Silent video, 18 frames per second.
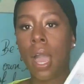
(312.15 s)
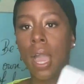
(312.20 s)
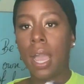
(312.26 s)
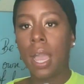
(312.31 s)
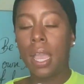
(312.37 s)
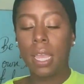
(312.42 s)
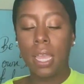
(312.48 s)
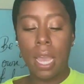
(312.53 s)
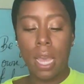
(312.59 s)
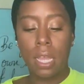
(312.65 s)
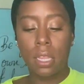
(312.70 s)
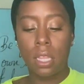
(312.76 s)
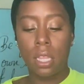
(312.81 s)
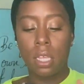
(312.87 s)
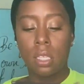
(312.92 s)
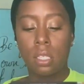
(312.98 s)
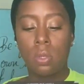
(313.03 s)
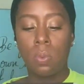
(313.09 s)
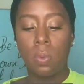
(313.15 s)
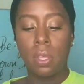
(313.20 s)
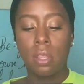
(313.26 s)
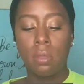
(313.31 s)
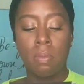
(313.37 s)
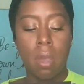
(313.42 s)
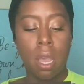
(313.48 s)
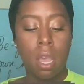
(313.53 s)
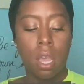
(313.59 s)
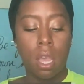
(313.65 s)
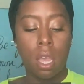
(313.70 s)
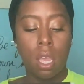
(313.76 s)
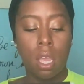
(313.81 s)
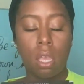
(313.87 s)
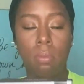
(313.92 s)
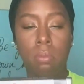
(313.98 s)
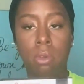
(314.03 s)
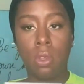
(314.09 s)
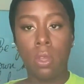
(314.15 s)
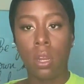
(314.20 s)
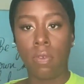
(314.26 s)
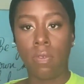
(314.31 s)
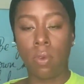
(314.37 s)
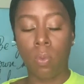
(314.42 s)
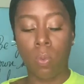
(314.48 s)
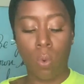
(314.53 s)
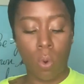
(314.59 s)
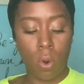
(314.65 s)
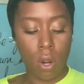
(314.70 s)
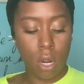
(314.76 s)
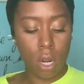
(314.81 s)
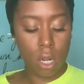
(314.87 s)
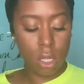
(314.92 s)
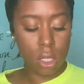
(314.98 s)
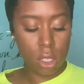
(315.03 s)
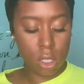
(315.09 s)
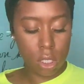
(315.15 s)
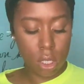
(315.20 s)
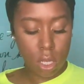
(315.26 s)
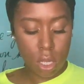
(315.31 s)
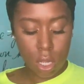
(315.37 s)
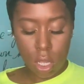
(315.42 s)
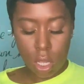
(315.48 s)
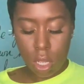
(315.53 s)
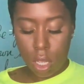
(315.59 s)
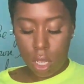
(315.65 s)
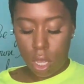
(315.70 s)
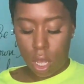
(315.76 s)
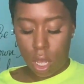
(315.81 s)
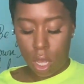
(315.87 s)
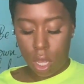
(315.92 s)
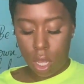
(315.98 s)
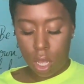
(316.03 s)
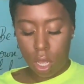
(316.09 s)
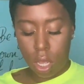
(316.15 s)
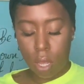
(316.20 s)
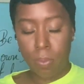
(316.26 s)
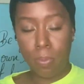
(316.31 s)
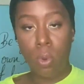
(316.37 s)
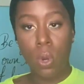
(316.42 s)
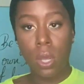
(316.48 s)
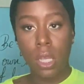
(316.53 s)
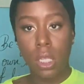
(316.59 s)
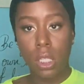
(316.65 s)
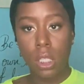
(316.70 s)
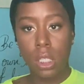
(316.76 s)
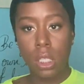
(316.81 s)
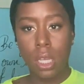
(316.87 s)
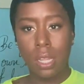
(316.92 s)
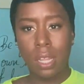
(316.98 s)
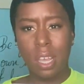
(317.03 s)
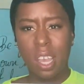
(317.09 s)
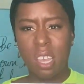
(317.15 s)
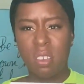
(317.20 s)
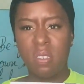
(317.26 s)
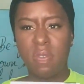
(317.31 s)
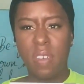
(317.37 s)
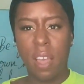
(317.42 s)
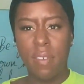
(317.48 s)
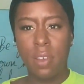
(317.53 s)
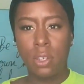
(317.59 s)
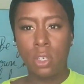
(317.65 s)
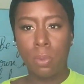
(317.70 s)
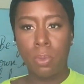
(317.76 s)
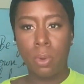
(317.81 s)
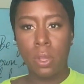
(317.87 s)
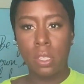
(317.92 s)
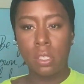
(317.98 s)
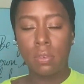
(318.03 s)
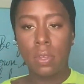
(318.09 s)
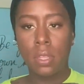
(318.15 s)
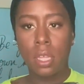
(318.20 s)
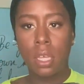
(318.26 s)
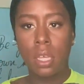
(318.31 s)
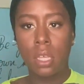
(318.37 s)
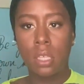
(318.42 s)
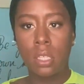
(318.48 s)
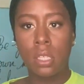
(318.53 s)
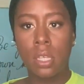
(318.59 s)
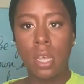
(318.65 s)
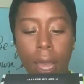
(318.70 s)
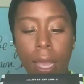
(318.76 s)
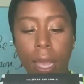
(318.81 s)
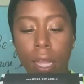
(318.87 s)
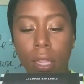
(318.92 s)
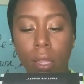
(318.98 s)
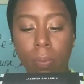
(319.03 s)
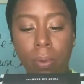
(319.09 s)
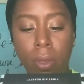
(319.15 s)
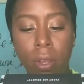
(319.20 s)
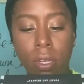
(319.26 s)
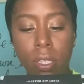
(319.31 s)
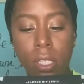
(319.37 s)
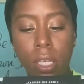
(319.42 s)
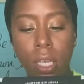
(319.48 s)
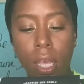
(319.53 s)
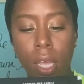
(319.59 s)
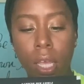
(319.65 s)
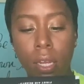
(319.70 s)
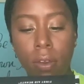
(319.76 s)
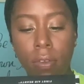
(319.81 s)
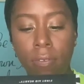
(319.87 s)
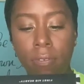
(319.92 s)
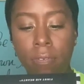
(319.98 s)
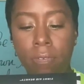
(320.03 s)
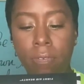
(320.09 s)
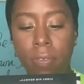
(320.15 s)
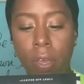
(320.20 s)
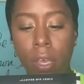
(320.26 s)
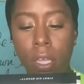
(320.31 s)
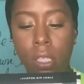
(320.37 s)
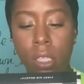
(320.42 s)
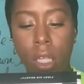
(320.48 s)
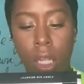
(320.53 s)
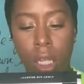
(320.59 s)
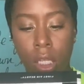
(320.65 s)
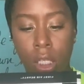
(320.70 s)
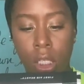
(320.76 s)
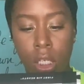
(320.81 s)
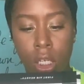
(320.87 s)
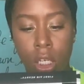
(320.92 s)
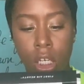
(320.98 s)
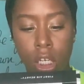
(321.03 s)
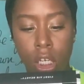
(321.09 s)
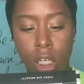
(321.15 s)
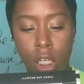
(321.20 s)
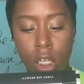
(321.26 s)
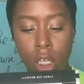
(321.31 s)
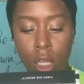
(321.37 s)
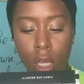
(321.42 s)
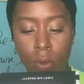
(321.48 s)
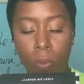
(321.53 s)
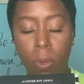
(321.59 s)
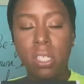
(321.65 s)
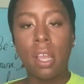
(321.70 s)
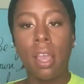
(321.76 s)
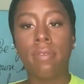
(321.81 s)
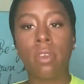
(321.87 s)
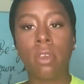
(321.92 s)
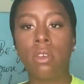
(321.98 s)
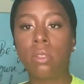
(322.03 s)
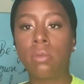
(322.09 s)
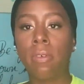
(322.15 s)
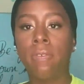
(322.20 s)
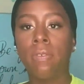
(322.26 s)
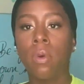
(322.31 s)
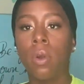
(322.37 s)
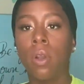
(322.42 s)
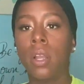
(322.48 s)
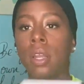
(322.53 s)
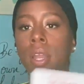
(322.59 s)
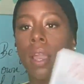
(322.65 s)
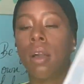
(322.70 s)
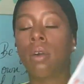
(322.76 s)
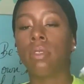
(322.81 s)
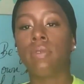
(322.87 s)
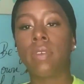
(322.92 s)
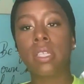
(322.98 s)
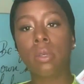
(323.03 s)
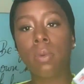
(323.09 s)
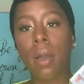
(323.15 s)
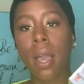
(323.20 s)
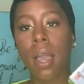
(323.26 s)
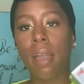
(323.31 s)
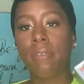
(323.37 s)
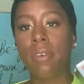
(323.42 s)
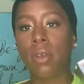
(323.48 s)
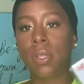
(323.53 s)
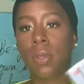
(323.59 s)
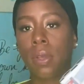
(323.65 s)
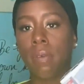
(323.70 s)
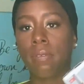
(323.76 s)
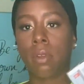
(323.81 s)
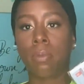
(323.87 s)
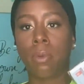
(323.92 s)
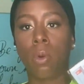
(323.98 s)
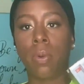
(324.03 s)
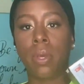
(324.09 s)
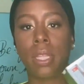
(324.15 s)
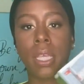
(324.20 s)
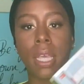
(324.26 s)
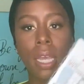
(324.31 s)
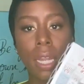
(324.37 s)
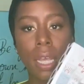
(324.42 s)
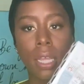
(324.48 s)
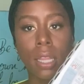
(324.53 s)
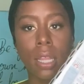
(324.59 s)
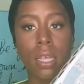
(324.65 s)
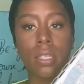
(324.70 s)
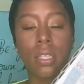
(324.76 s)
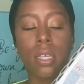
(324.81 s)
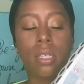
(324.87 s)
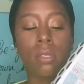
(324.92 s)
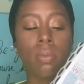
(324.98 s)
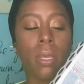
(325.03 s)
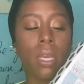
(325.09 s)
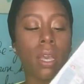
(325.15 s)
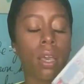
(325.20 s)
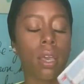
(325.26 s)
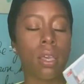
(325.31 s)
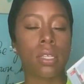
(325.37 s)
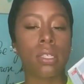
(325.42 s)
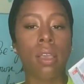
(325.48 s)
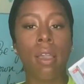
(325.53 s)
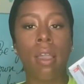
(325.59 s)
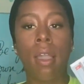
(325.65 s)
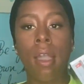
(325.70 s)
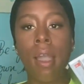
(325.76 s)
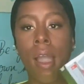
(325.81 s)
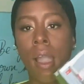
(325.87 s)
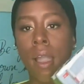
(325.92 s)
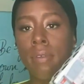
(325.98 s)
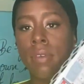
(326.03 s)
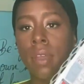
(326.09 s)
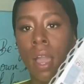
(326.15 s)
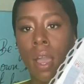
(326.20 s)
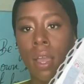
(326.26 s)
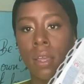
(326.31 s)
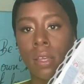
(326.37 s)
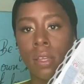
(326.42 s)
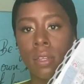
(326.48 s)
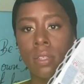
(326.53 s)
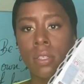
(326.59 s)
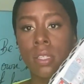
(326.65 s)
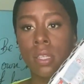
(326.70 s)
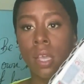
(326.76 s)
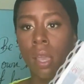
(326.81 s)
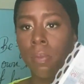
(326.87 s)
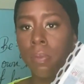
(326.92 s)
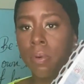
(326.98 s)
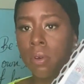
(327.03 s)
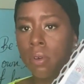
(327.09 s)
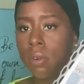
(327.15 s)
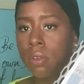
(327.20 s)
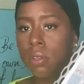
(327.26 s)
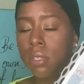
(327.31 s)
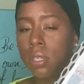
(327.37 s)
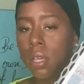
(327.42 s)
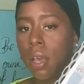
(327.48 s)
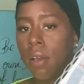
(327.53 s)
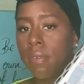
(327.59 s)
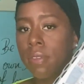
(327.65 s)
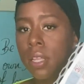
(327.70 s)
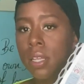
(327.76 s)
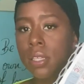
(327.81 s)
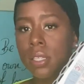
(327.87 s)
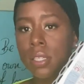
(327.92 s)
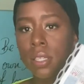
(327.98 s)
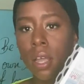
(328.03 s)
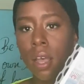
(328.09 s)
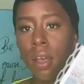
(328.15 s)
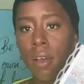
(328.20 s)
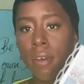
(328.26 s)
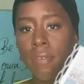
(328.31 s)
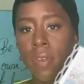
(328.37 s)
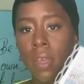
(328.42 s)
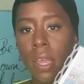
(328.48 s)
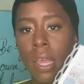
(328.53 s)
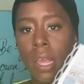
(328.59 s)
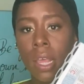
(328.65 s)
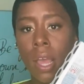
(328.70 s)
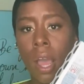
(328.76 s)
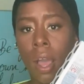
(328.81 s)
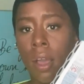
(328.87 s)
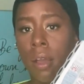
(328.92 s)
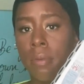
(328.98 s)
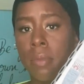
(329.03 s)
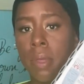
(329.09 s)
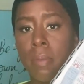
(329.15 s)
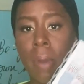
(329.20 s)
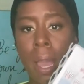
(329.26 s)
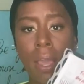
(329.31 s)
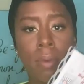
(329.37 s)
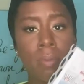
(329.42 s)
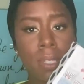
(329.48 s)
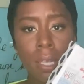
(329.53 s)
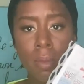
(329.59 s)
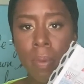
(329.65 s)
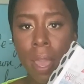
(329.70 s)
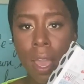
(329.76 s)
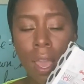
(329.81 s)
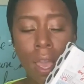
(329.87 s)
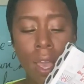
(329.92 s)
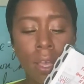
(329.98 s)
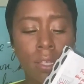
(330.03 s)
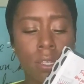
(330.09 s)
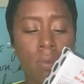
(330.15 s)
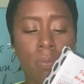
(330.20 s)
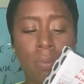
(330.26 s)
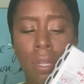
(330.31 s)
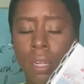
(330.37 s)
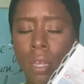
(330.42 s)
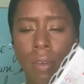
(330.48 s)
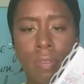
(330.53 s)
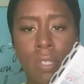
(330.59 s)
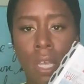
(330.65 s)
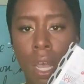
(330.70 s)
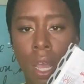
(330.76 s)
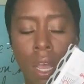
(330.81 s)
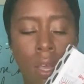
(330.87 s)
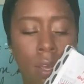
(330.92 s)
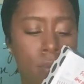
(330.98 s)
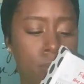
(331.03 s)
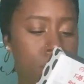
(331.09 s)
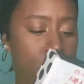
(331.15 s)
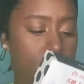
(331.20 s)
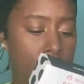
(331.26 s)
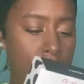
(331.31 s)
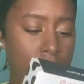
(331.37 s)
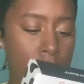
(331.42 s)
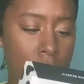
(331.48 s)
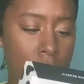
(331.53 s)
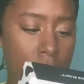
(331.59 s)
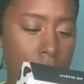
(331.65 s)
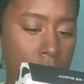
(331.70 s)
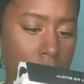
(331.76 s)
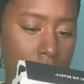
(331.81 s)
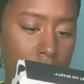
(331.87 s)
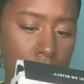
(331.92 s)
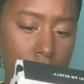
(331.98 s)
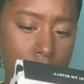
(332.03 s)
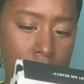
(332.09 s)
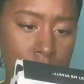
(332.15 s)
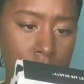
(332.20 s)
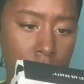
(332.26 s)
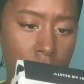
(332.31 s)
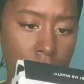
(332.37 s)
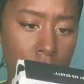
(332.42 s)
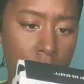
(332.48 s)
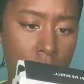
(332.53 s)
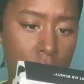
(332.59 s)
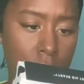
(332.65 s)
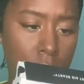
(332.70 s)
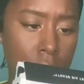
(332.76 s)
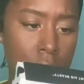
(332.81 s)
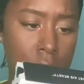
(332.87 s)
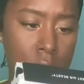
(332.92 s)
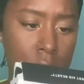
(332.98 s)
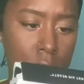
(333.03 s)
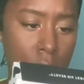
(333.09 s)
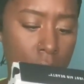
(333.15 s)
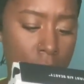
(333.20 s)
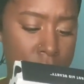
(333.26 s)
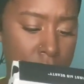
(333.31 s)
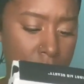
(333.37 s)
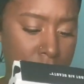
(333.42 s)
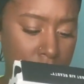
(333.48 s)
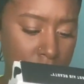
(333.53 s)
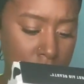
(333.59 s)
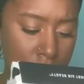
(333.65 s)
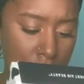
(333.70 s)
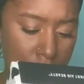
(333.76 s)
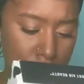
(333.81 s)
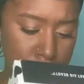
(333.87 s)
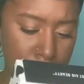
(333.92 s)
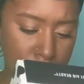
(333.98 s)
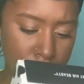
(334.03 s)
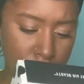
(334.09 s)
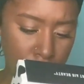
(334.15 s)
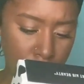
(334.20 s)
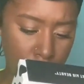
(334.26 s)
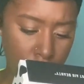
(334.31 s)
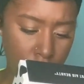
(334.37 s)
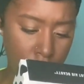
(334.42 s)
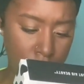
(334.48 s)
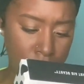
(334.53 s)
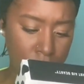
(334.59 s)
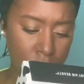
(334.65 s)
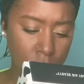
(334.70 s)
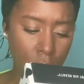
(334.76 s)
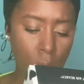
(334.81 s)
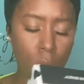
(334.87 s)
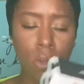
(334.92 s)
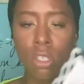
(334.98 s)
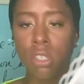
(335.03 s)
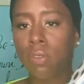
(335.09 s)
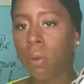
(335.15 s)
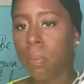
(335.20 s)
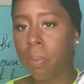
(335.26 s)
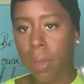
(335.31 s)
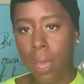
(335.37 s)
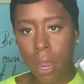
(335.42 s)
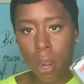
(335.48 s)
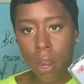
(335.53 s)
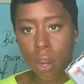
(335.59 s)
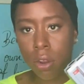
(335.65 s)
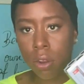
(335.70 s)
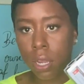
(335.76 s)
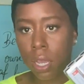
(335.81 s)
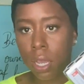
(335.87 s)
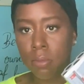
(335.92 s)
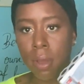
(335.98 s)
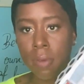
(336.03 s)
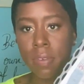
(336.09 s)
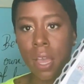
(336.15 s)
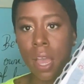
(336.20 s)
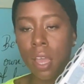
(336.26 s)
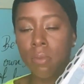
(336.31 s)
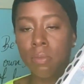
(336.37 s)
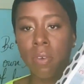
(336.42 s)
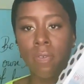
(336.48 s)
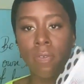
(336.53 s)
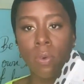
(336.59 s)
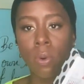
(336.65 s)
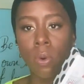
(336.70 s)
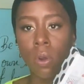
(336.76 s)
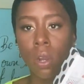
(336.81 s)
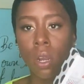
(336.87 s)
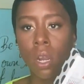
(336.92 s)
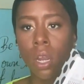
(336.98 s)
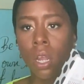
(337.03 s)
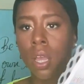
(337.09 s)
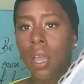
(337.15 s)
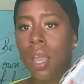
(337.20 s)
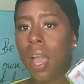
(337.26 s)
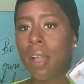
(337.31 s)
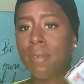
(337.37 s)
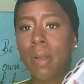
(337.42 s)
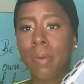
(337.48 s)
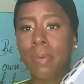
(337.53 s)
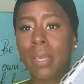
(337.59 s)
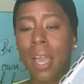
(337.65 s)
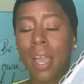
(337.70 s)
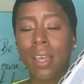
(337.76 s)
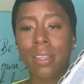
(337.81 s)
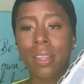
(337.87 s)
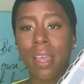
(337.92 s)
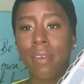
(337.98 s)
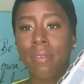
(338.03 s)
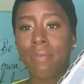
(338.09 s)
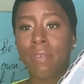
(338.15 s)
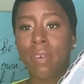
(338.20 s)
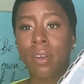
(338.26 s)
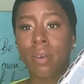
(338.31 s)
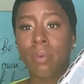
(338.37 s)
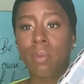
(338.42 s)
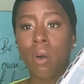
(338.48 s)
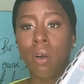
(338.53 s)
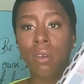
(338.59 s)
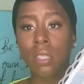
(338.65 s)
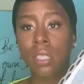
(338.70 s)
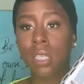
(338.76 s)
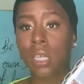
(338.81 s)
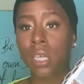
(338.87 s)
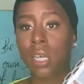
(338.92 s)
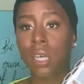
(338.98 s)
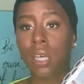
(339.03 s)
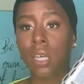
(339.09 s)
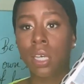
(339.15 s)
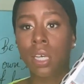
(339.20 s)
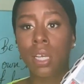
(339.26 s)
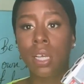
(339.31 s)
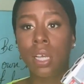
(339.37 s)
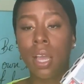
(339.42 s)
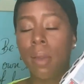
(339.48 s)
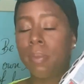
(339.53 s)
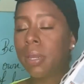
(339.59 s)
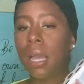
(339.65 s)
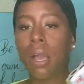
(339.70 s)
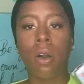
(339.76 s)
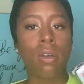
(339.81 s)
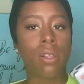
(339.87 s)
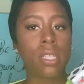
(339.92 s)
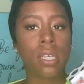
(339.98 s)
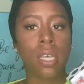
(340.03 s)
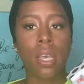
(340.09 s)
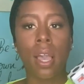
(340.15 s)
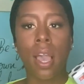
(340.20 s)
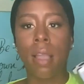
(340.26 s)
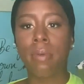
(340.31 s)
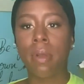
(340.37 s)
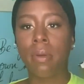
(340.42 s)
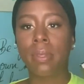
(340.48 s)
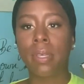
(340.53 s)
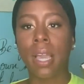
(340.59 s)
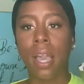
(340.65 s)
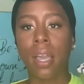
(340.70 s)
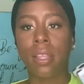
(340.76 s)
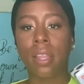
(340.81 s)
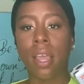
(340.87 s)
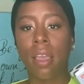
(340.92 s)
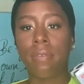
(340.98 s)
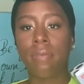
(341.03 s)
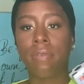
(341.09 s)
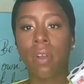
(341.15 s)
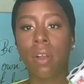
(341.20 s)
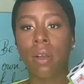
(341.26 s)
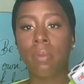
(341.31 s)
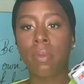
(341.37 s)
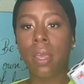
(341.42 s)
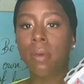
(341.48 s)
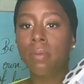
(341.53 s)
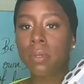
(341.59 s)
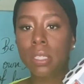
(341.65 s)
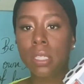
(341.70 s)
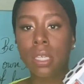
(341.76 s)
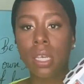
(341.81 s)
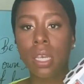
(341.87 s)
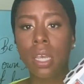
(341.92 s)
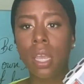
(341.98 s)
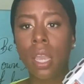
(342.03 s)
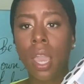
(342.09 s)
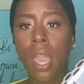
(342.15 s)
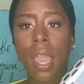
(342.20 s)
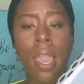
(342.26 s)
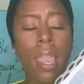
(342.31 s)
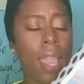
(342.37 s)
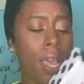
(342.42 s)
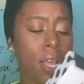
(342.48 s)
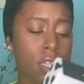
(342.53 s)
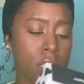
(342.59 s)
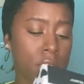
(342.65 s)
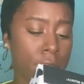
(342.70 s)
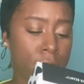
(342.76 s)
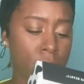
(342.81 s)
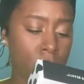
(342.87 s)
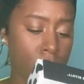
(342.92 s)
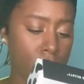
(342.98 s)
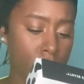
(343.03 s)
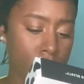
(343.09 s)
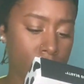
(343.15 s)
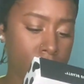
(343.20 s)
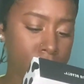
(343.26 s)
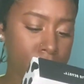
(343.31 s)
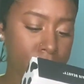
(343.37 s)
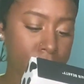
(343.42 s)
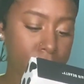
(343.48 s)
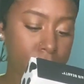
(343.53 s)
I got this with my Beauty Rewards points. I think I used 500 points for this. I got the Pure Skin Face Cleanser, which I've used before. Now, the reason why I felt so comfortable with getting this is because I've gotten samples of this stuff in my Ipsy bags plenty of times. Like this cleanser I've definitely gotten before. The Ultra Repair Cream I've gotten before. I've probably gotten that from Ulta. I mean, not Ulta. I've probably gotten that from Ipsy and Sephora.